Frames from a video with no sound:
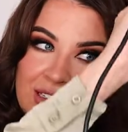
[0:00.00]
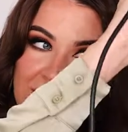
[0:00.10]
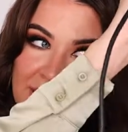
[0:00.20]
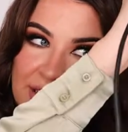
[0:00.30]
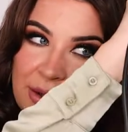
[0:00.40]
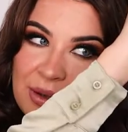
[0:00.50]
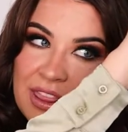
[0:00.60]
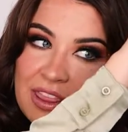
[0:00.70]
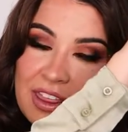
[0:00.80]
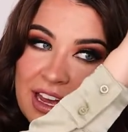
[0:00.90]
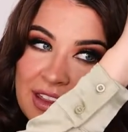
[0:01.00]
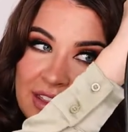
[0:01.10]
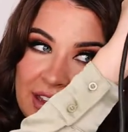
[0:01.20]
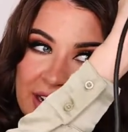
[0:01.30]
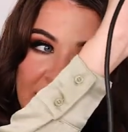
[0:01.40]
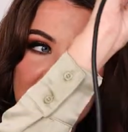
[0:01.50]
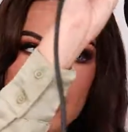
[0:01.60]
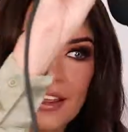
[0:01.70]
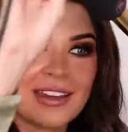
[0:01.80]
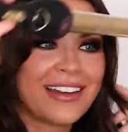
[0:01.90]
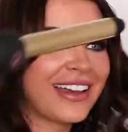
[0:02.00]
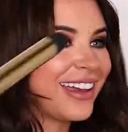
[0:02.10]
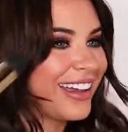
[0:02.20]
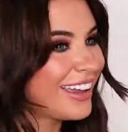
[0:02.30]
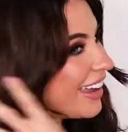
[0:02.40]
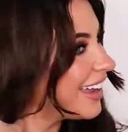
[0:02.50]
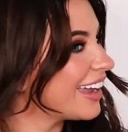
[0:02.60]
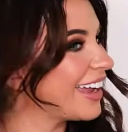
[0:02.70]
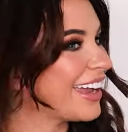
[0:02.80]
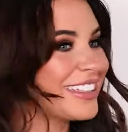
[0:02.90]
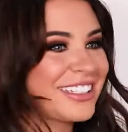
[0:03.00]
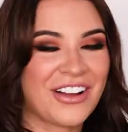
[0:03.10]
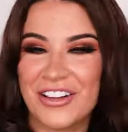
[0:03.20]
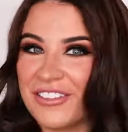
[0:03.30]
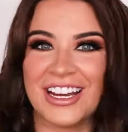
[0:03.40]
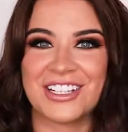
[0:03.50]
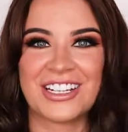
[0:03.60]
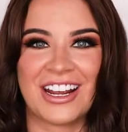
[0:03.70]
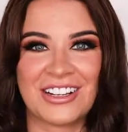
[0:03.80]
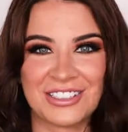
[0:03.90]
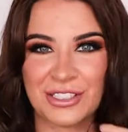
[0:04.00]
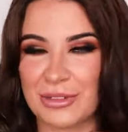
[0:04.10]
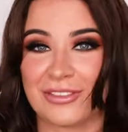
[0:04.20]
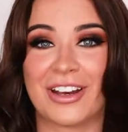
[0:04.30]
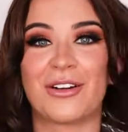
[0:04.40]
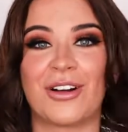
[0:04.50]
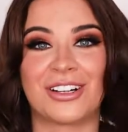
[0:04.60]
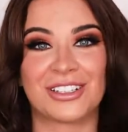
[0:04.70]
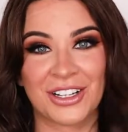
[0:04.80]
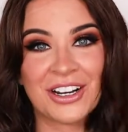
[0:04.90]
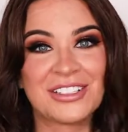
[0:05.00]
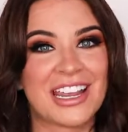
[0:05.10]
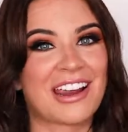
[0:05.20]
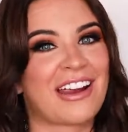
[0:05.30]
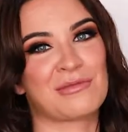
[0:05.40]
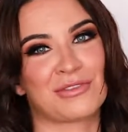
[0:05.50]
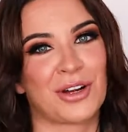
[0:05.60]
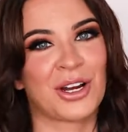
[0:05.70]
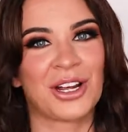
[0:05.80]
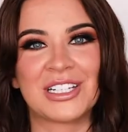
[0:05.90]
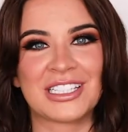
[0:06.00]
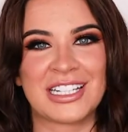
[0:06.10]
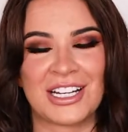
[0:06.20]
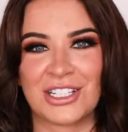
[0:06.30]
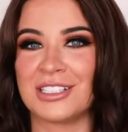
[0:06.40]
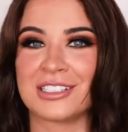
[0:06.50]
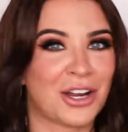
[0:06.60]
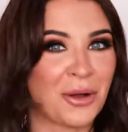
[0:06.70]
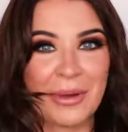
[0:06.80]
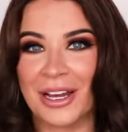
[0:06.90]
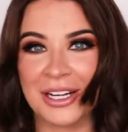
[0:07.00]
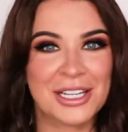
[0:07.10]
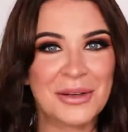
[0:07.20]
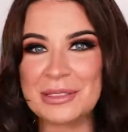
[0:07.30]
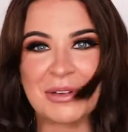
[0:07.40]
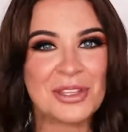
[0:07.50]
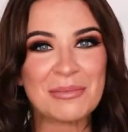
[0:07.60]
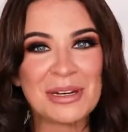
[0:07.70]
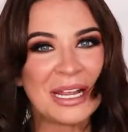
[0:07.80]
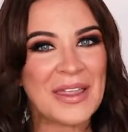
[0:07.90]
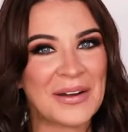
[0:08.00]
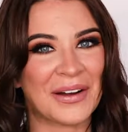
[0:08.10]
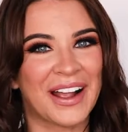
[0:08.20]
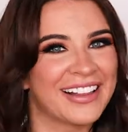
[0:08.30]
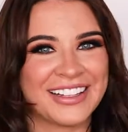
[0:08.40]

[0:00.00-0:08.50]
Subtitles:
So that there is it all finished now. So we've now got curled hair and we've got curled extensions, and all we gotta do is put them together.